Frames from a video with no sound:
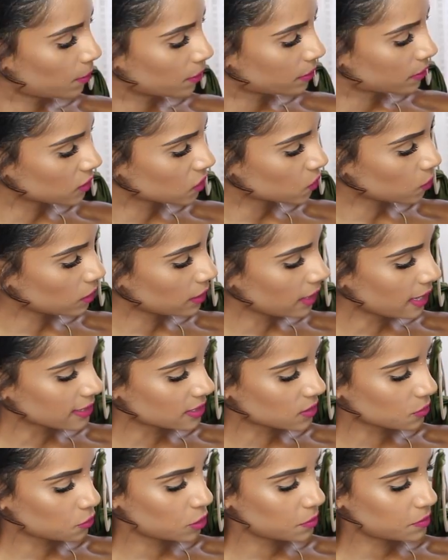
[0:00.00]
but this one
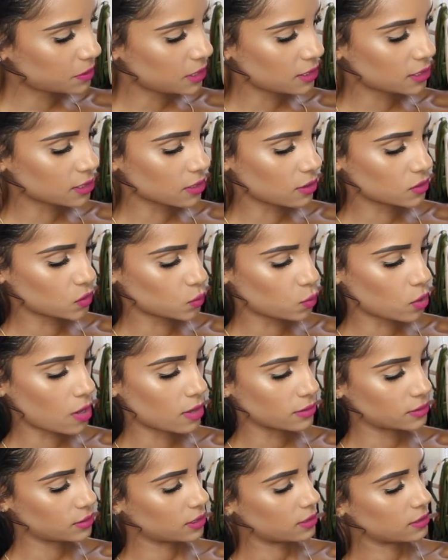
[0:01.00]
has some rib detail as
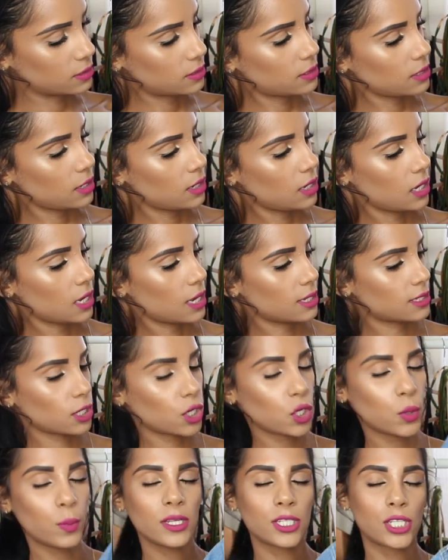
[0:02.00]
well as you can see it's a
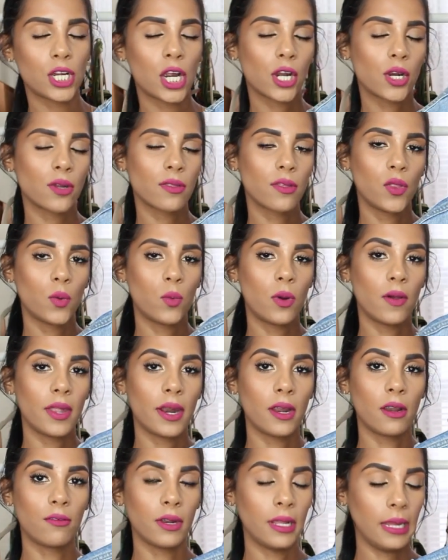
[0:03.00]
little bit darker than the one that
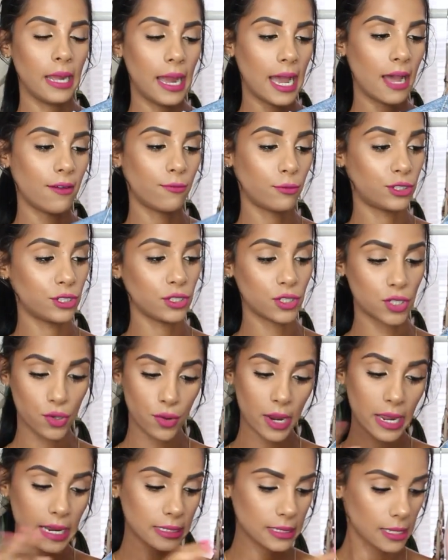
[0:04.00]
I already have which is
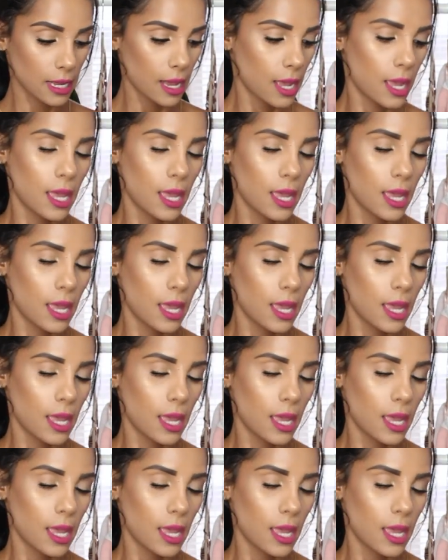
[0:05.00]
great